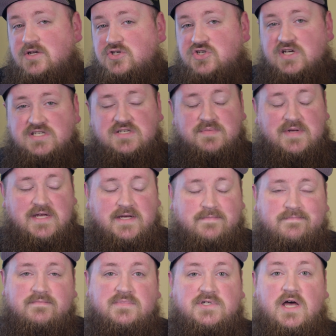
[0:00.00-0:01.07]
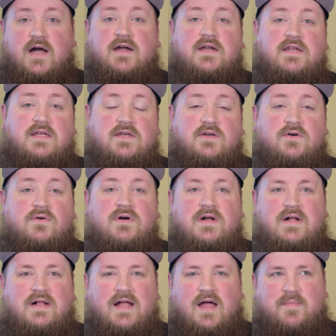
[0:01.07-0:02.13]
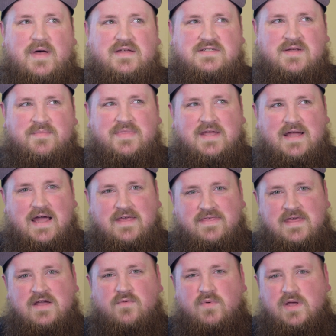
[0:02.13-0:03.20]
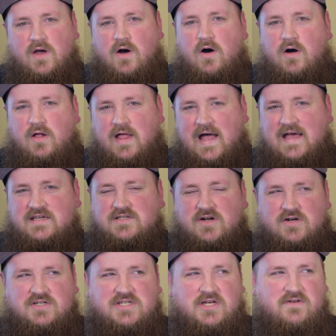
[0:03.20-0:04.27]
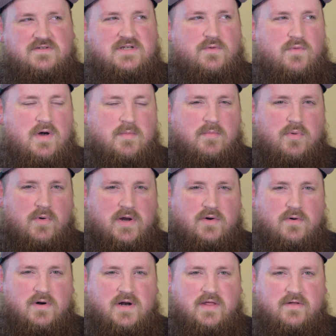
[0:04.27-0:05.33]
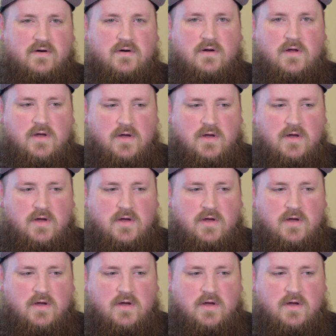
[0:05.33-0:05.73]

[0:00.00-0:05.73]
just me talking to you about something I think we all ask ourselves at one point or another.